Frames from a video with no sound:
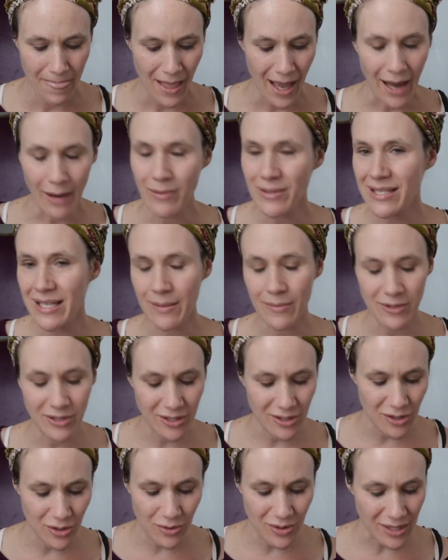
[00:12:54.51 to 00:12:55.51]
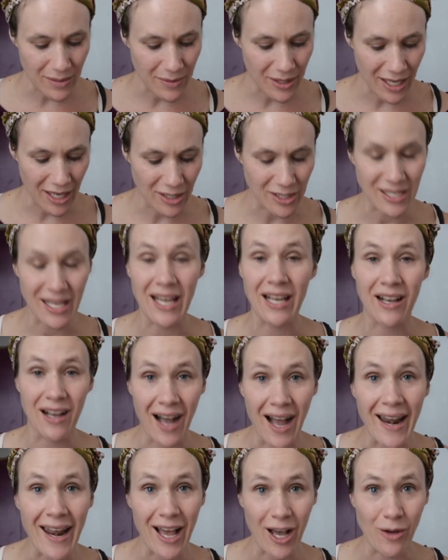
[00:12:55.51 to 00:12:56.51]
I was able to do something else and
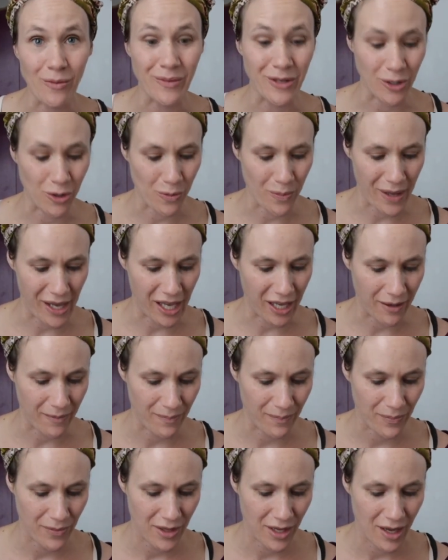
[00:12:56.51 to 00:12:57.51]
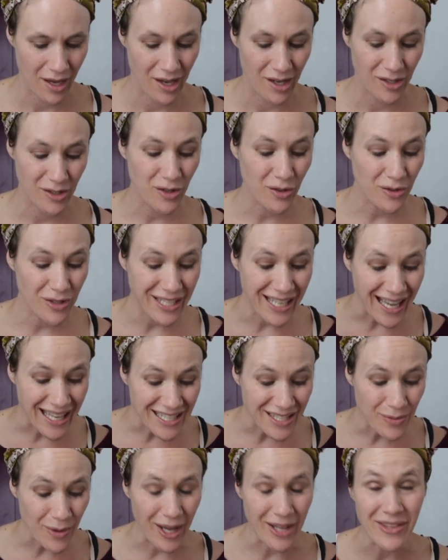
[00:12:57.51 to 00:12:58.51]
God helped me obey. So
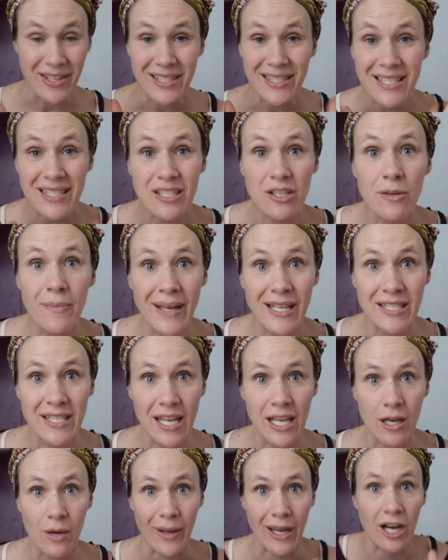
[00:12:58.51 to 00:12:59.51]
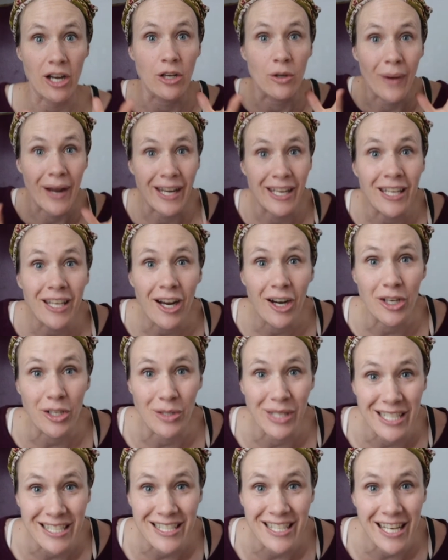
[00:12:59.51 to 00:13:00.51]
guess what? This is your main takeaway. Are you ready? Are
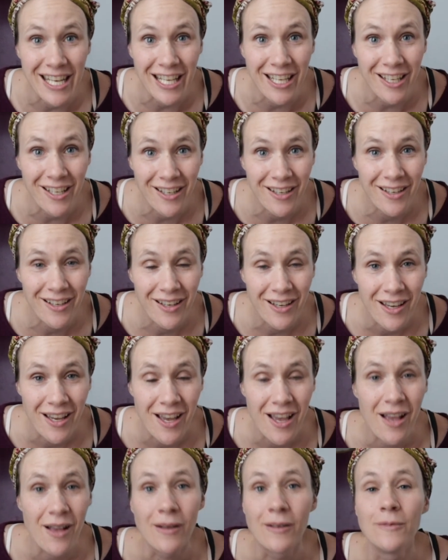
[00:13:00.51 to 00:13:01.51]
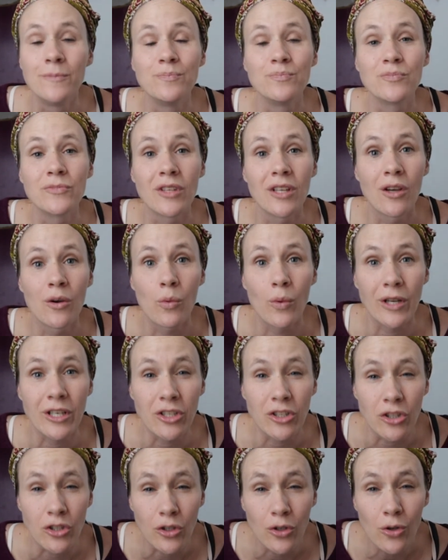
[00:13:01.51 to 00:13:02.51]
you listening?
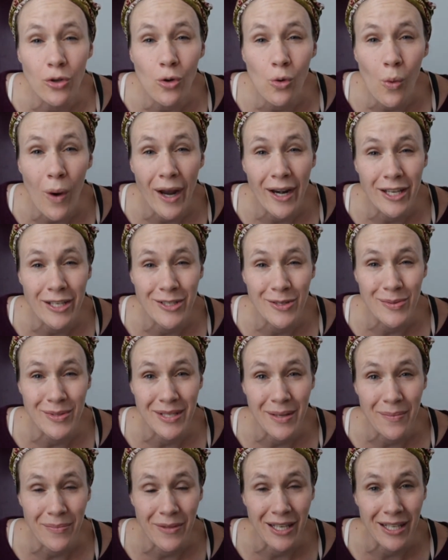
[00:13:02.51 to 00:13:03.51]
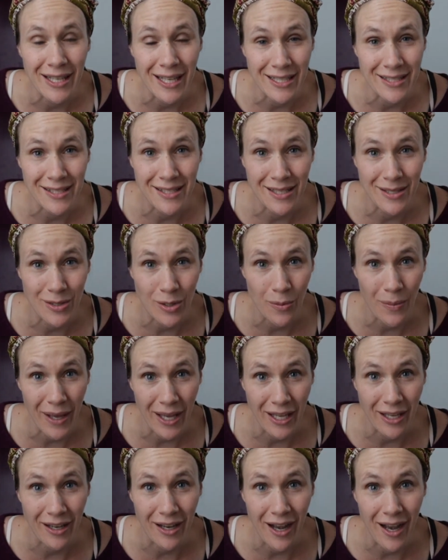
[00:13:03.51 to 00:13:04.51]
When you want to do something that's
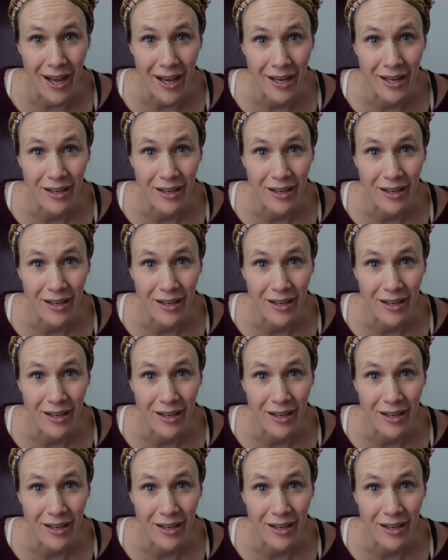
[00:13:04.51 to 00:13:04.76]
disobeying God,